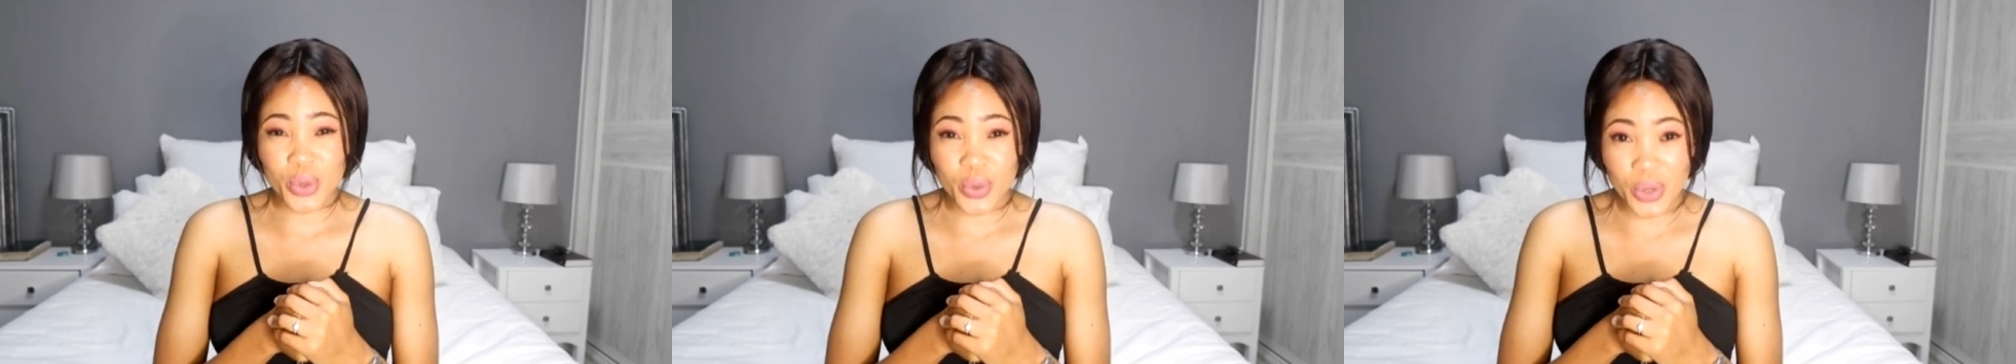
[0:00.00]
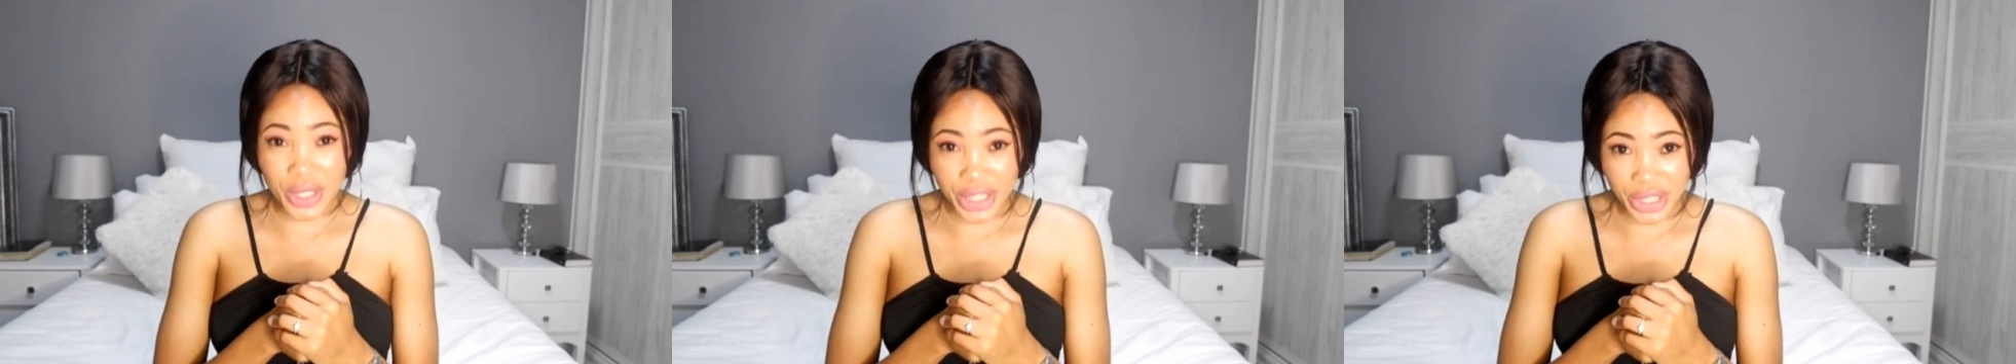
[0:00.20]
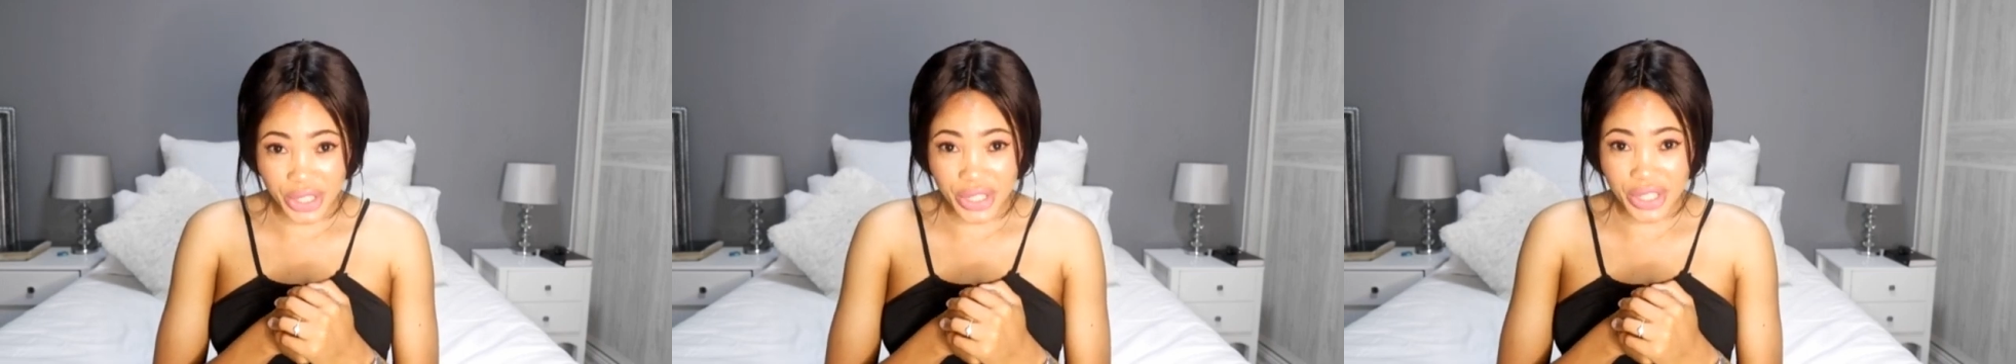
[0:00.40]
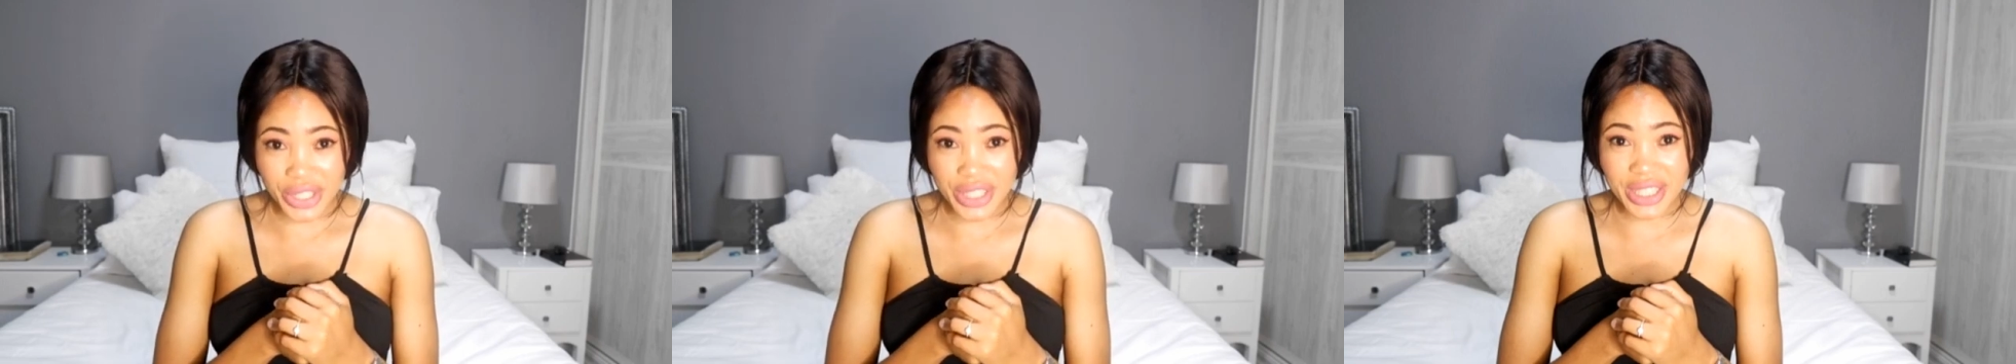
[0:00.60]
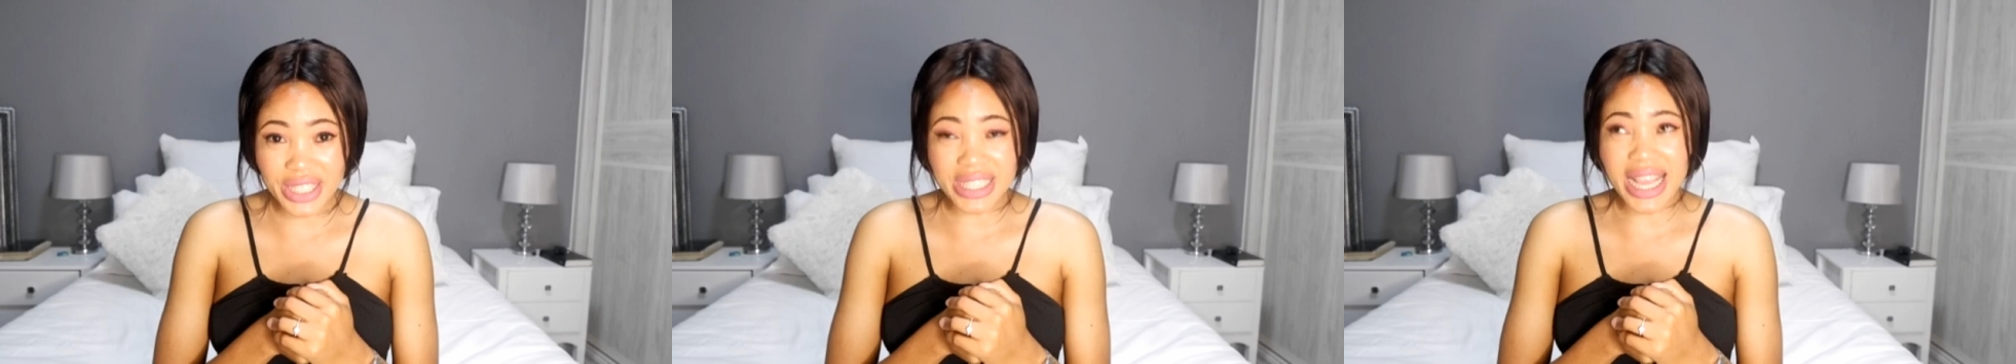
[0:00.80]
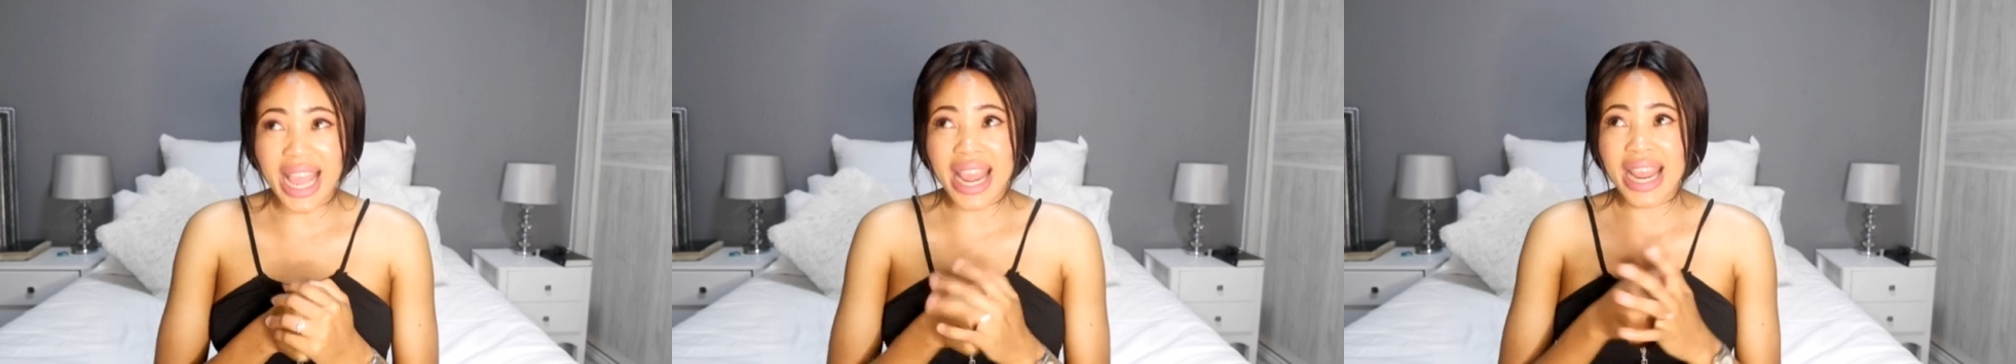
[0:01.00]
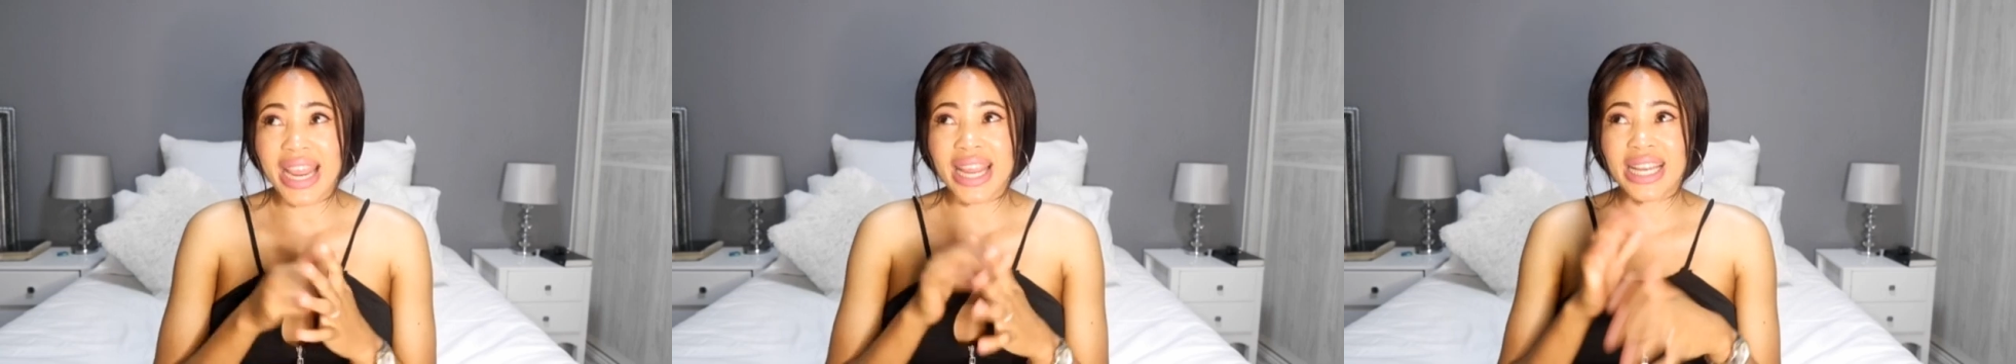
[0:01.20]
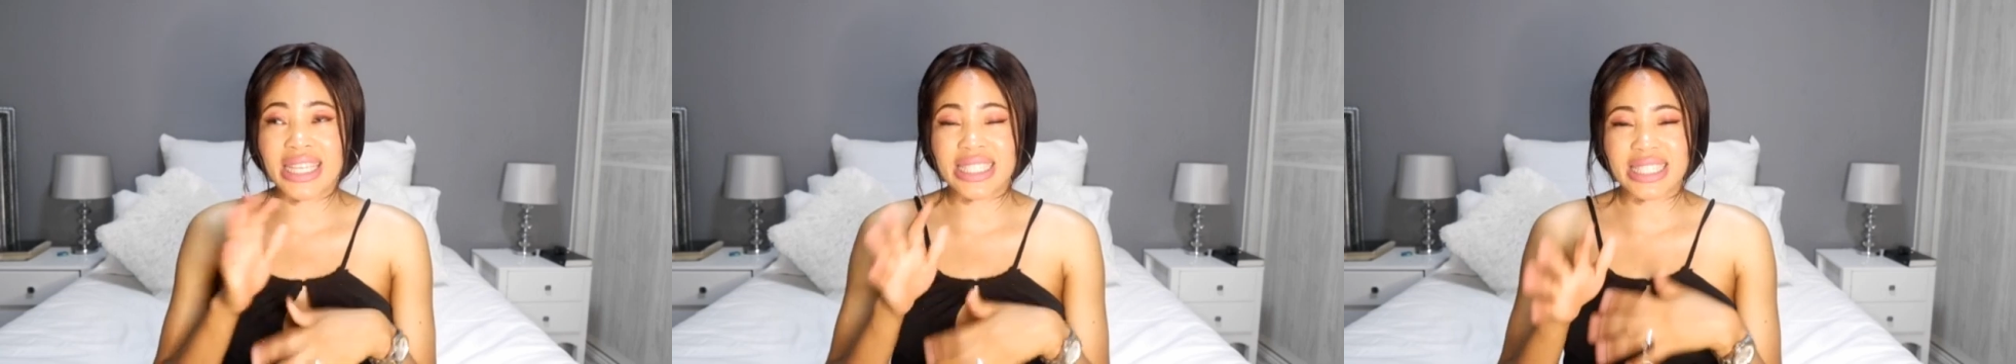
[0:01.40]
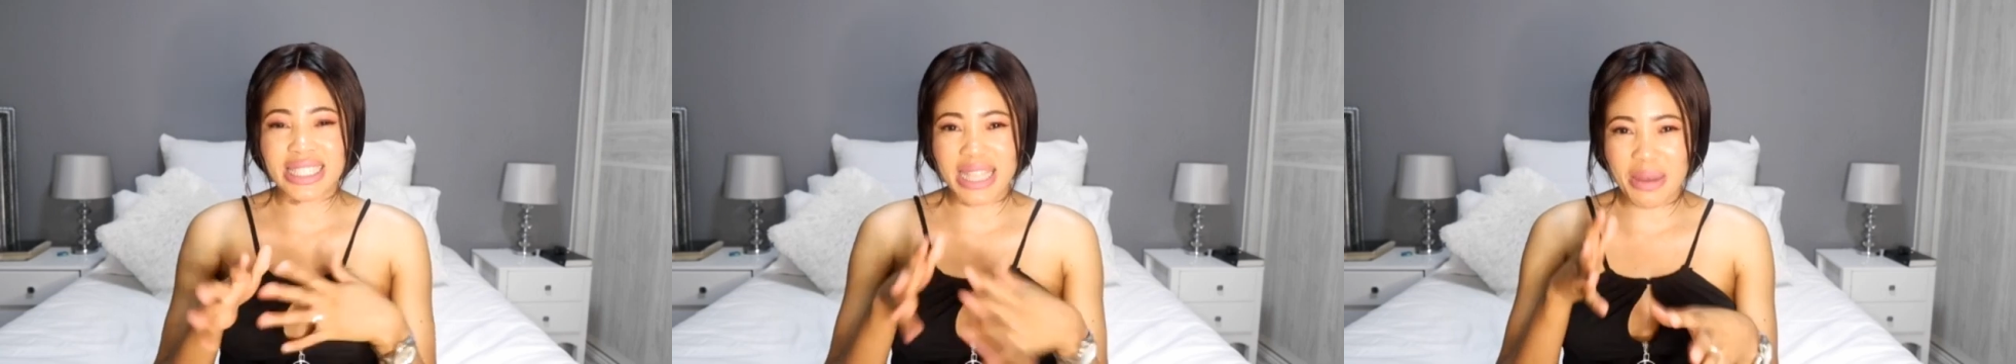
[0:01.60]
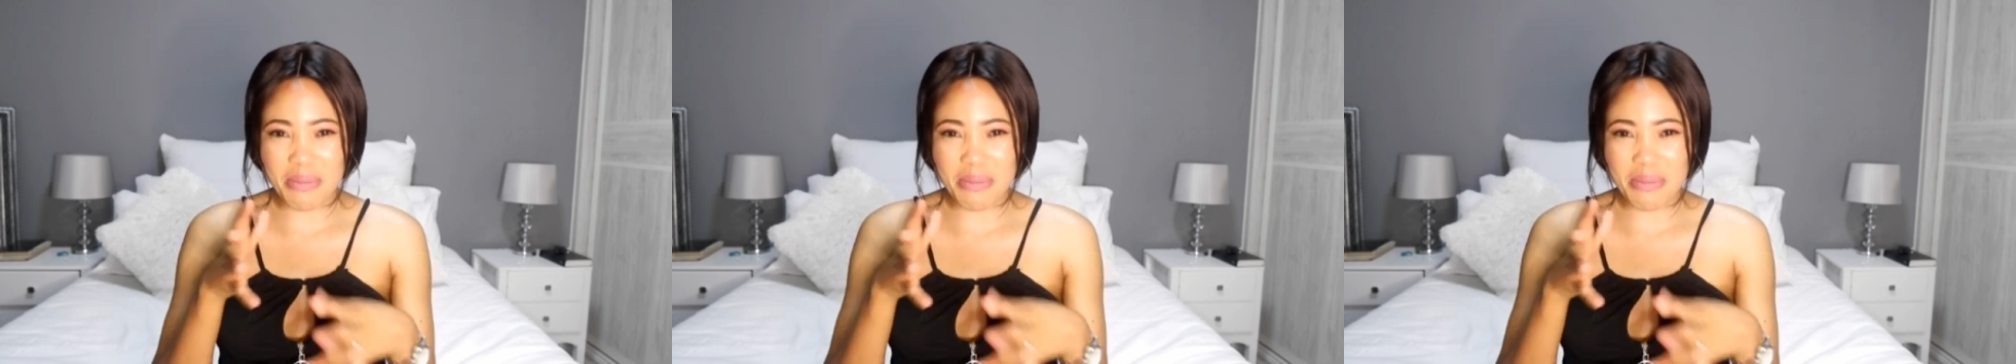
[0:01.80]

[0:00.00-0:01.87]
2 years and